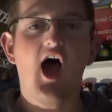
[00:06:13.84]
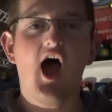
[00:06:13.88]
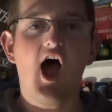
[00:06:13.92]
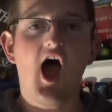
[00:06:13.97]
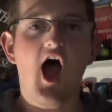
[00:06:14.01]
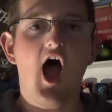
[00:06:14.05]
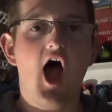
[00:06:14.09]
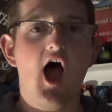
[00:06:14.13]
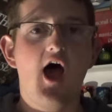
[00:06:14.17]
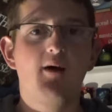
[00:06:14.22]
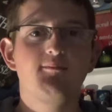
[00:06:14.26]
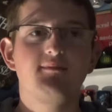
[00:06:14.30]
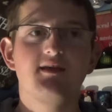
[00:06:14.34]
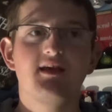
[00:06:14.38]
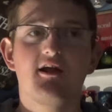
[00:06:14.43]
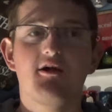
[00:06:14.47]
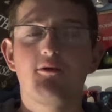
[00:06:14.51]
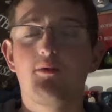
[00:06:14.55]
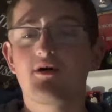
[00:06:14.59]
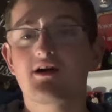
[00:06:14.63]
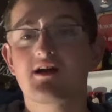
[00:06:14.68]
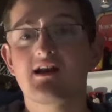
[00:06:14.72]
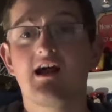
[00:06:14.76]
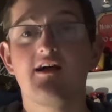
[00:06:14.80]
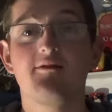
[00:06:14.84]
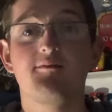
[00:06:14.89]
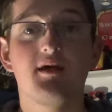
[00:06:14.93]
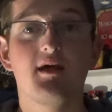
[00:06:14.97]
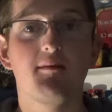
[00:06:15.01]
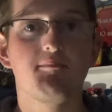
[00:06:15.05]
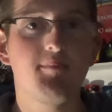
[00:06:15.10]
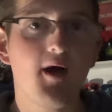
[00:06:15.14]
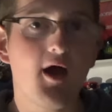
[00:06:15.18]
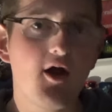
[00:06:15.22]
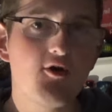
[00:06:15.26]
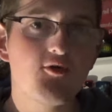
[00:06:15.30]
um, you know, what can either be a
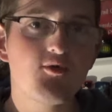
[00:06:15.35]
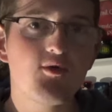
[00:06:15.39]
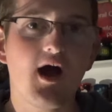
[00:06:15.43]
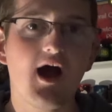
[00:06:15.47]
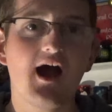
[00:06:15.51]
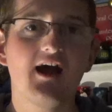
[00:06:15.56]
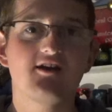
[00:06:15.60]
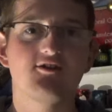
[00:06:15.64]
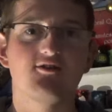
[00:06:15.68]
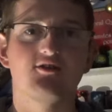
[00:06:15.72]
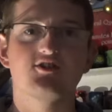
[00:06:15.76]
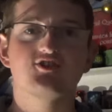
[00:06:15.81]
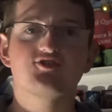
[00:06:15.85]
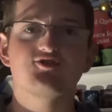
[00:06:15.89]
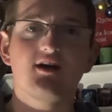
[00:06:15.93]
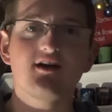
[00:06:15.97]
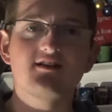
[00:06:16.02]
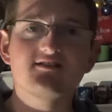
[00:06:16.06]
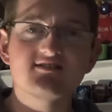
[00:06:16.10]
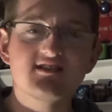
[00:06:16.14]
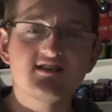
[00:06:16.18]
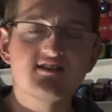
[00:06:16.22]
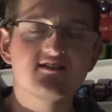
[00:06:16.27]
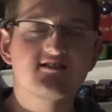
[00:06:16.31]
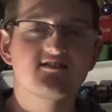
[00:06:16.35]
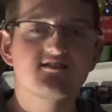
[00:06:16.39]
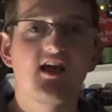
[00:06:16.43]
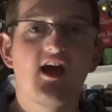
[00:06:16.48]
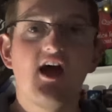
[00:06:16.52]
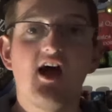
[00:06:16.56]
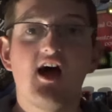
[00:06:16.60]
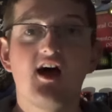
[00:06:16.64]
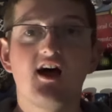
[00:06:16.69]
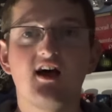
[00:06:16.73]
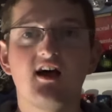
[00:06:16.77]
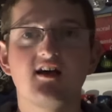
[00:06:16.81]
boat ride or a transit
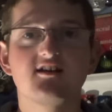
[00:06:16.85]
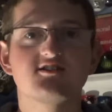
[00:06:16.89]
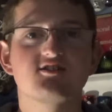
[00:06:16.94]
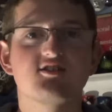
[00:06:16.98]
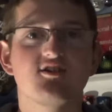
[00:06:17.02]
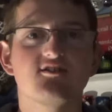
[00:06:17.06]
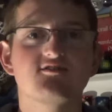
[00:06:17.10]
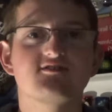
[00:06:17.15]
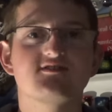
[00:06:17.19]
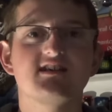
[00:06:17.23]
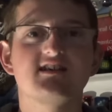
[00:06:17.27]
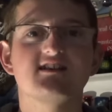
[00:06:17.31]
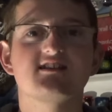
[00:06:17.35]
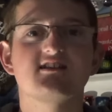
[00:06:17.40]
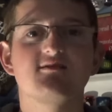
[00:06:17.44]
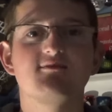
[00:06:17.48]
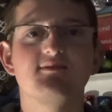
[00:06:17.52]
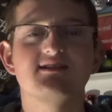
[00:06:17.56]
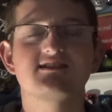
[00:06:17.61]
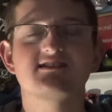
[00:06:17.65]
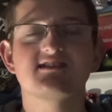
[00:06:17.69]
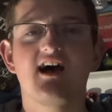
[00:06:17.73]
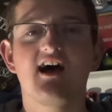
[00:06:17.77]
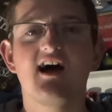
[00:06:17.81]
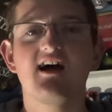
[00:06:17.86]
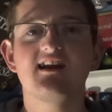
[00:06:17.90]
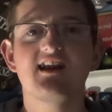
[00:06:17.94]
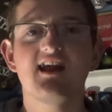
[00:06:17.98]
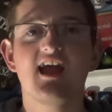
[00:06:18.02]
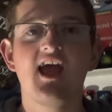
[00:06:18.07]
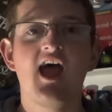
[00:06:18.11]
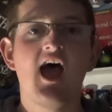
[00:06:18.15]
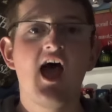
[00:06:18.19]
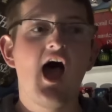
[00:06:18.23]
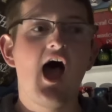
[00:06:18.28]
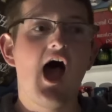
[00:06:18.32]
uh, sort of system inside
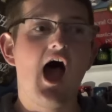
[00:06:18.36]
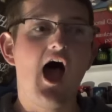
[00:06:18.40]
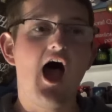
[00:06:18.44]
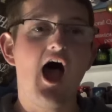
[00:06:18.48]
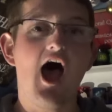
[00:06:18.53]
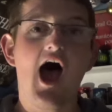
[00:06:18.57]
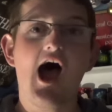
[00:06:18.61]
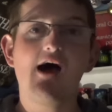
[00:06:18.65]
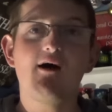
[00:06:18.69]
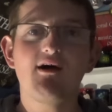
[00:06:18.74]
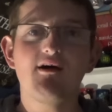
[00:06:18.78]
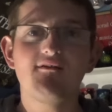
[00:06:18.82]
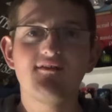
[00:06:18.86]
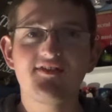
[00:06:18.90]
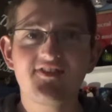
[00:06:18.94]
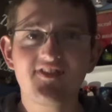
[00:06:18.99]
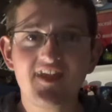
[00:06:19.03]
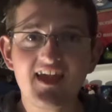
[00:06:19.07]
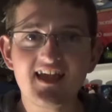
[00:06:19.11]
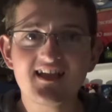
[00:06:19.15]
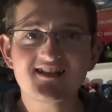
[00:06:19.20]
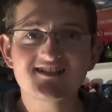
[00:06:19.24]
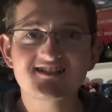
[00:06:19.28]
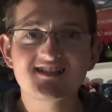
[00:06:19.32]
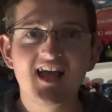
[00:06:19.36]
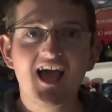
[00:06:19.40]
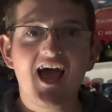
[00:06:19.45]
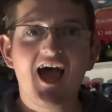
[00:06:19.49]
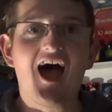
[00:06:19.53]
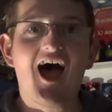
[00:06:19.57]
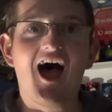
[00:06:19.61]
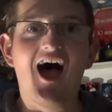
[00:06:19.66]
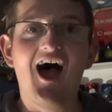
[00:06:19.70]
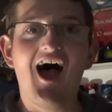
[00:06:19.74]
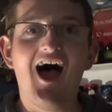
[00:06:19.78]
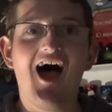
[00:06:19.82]
it. Uh, however, this
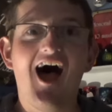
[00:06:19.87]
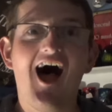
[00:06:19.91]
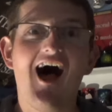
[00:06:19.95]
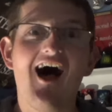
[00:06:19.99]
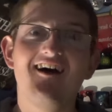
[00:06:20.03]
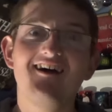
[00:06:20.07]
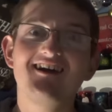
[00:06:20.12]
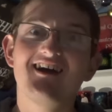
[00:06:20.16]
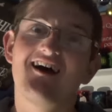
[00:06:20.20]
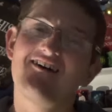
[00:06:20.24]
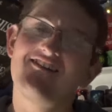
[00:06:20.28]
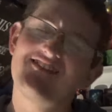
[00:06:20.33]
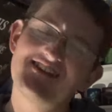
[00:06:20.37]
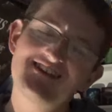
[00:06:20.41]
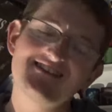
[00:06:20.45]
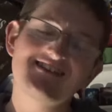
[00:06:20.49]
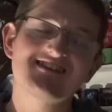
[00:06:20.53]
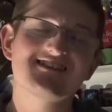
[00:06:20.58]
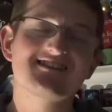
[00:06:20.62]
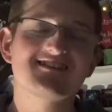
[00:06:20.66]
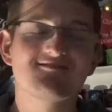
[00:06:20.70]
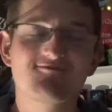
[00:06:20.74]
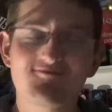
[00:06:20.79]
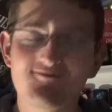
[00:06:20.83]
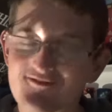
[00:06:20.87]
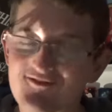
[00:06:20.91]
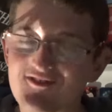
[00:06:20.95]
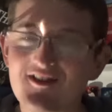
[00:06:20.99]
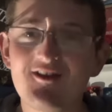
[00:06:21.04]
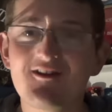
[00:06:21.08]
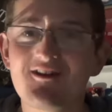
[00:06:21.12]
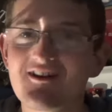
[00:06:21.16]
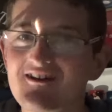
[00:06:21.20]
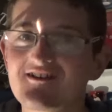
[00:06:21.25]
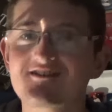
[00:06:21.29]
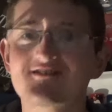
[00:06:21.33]
uh, yeah, and these are a
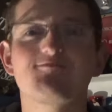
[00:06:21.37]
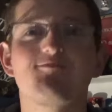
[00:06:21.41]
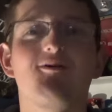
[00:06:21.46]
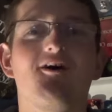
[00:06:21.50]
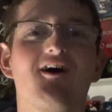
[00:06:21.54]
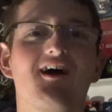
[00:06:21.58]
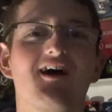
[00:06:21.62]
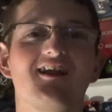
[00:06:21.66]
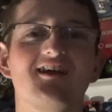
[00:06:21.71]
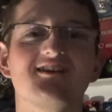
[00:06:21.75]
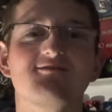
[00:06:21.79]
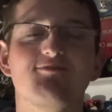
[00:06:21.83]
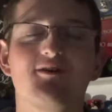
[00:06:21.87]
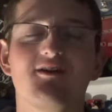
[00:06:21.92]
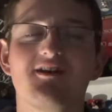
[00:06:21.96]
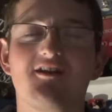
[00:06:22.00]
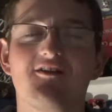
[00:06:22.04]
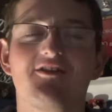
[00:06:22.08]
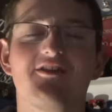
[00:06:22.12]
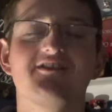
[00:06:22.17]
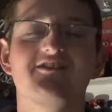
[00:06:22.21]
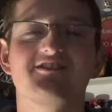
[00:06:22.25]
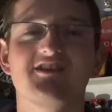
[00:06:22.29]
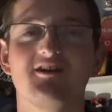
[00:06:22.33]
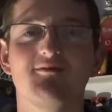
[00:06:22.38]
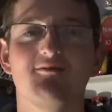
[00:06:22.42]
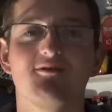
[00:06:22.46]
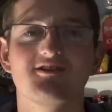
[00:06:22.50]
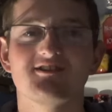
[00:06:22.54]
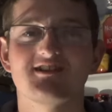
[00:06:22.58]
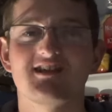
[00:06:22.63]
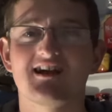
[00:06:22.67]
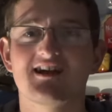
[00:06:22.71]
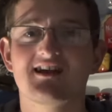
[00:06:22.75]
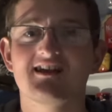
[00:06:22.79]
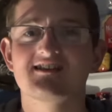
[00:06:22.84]
few little spoilers, but nothing too
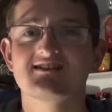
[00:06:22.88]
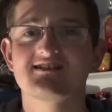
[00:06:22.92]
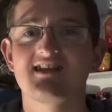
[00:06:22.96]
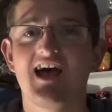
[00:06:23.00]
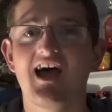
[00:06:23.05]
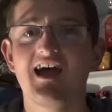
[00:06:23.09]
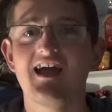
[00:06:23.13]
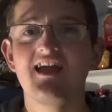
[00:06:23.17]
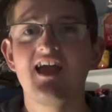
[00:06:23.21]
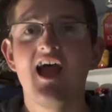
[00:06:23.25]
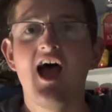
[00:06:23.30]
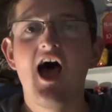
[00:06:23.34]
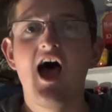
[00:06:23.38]
much, like I say.